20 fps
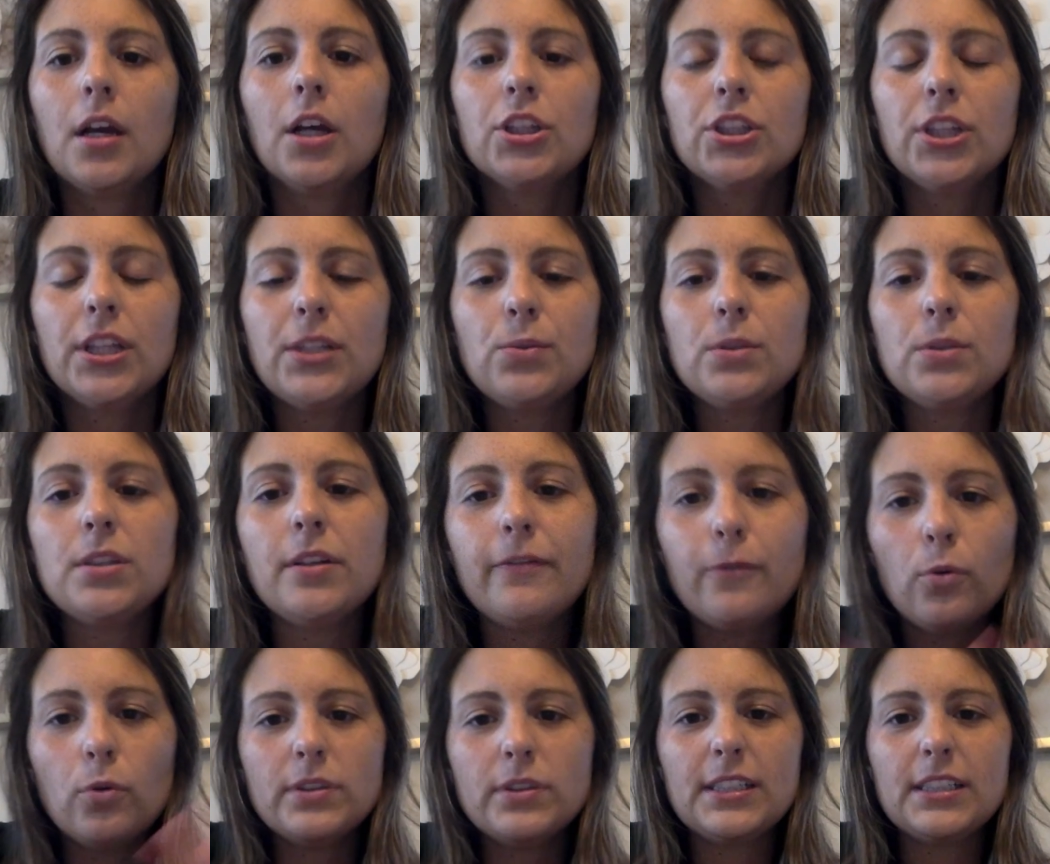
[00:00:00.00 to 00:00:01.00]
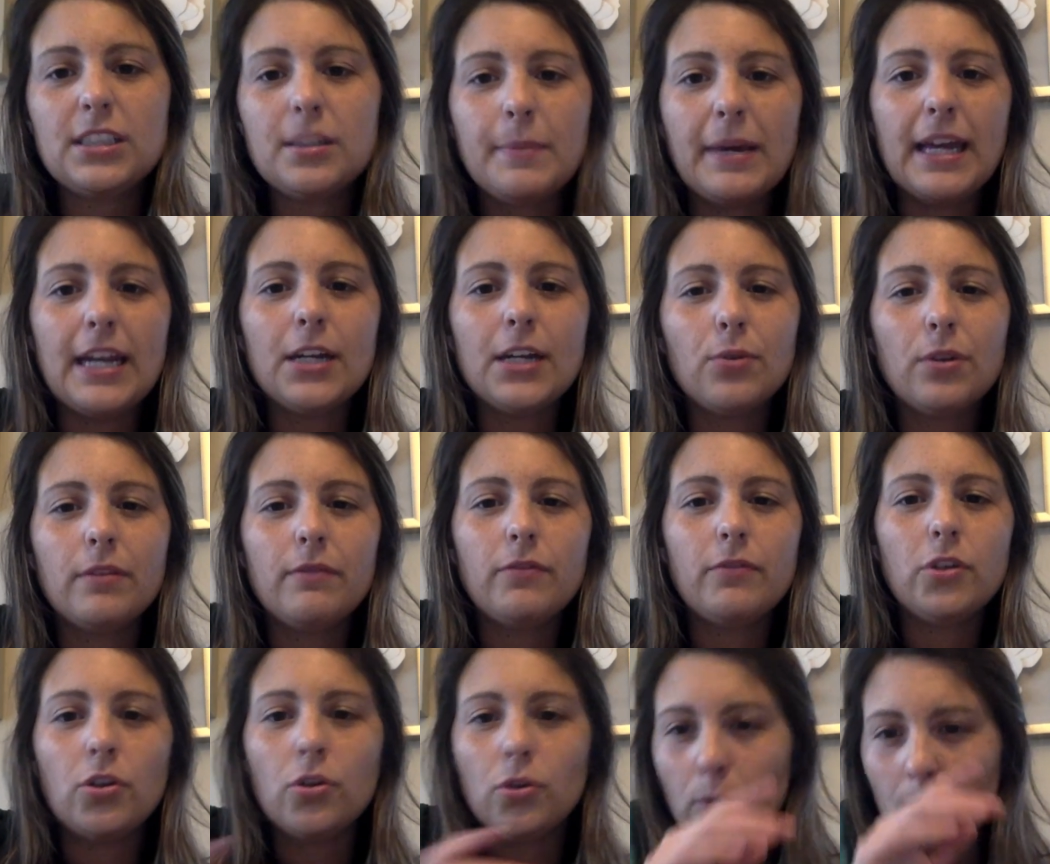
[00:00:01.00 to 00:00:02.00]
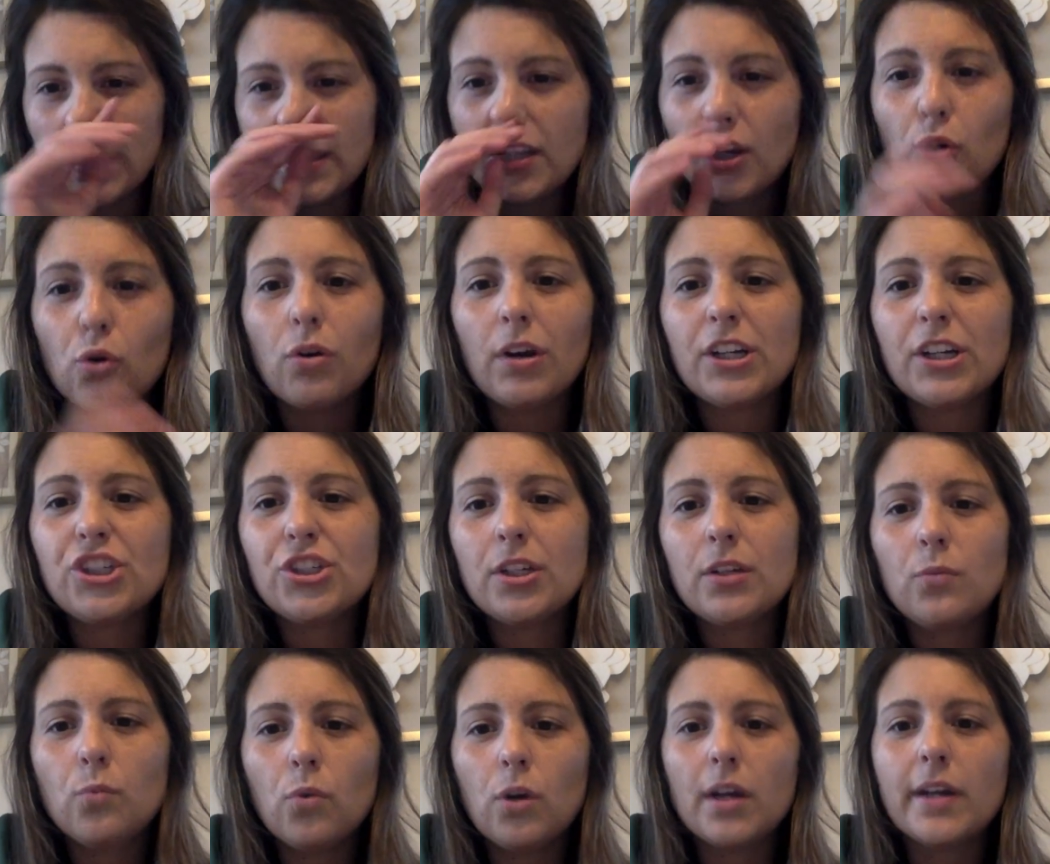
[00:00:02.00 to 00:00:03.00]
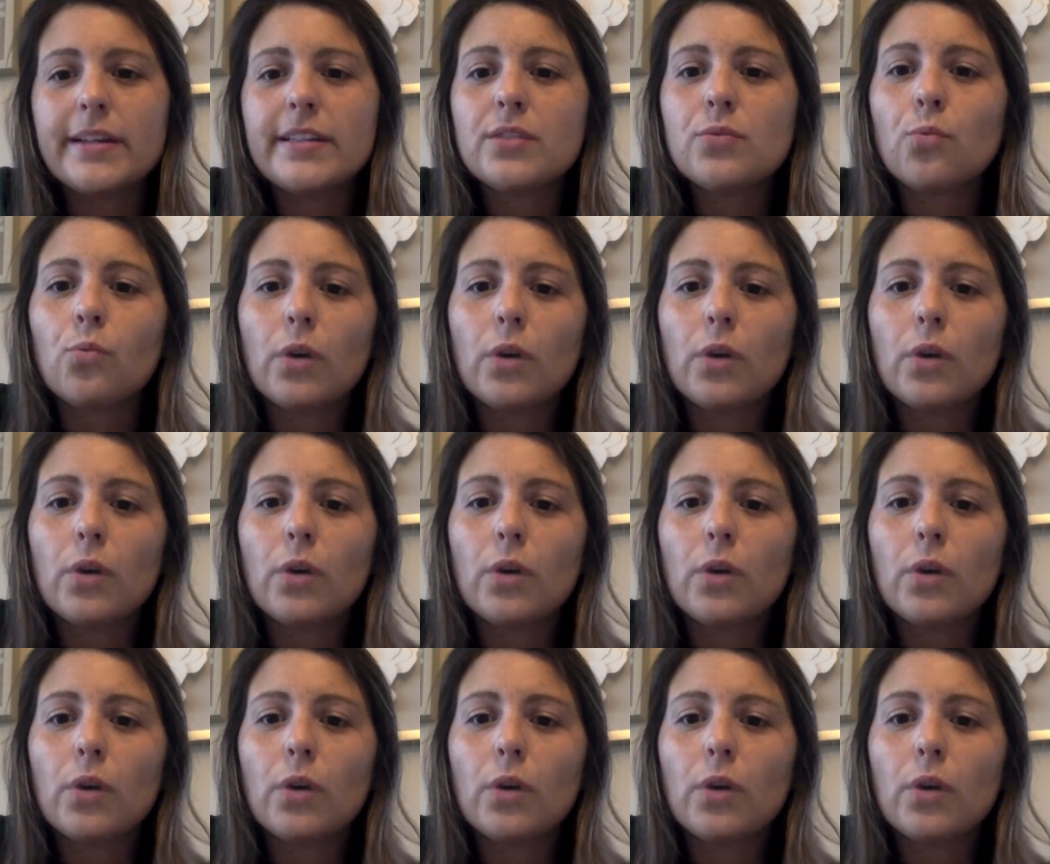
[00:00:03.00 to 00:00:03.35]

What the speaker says: So this was a full systematic review, and the question was,